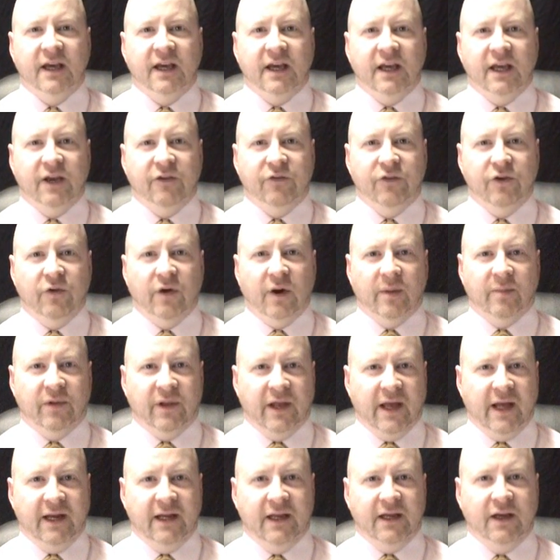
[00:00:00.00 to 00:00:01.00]
If you are
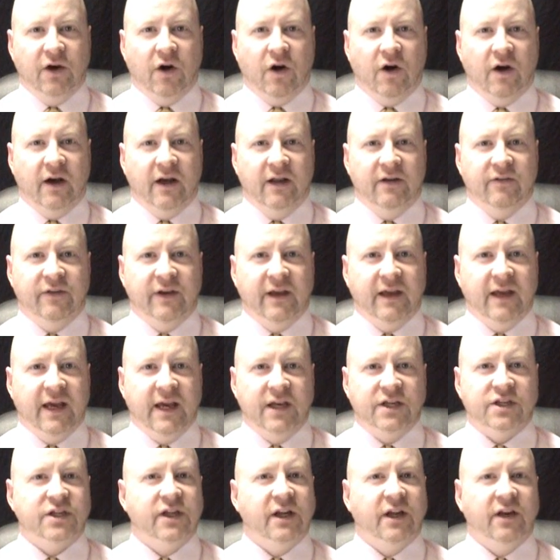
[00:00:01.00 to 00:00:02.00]
planning on
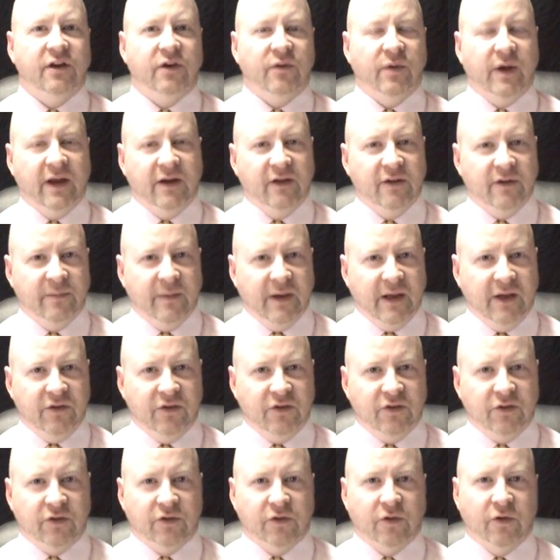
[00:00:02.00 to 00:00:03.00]
vacationing on a regular
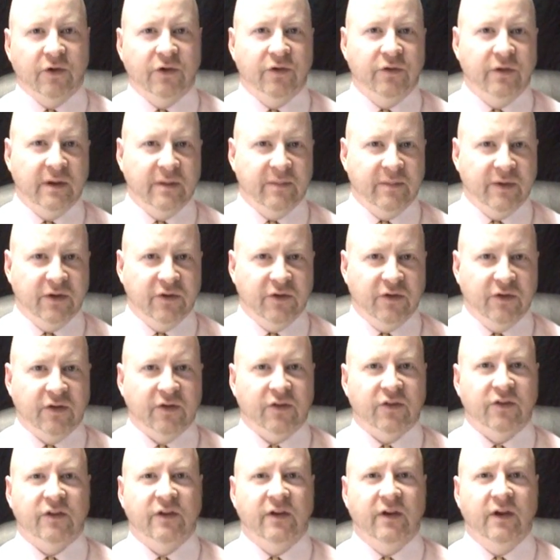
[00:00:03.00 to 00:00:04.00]
basis or doing
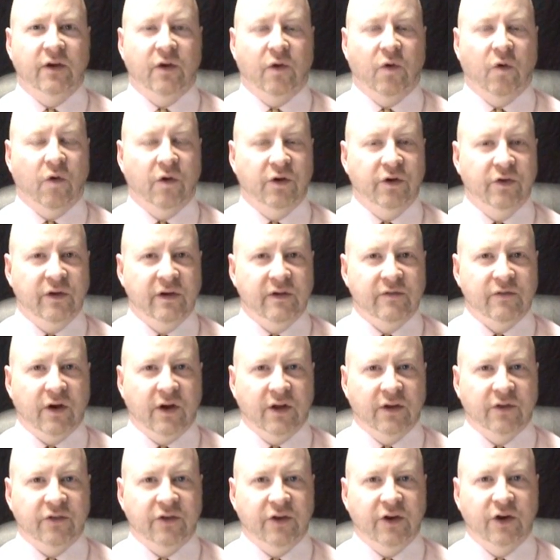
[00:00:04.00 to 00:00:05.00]
business or doing
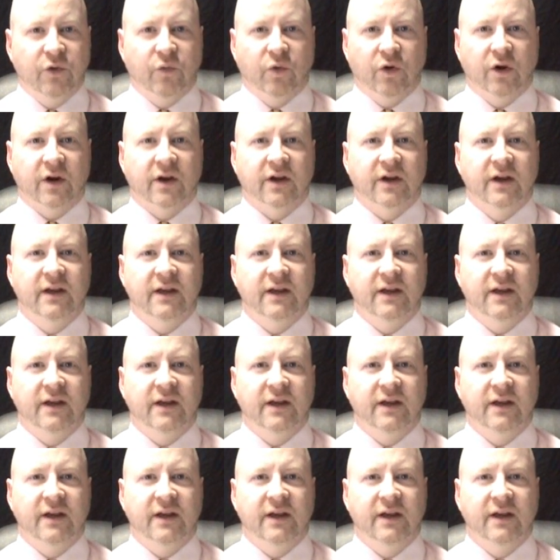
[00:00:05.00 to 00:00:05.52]
volunteer work